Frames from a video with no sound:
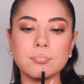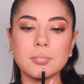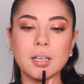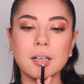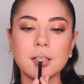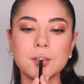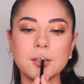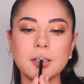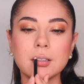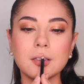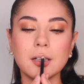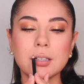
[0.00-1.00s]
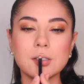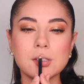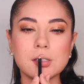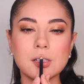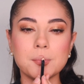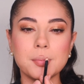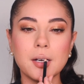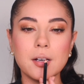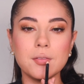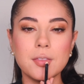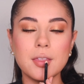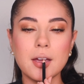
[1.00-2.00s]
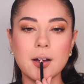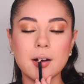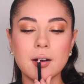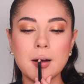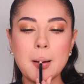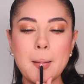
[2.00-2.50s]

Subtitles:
and I create a line just above there.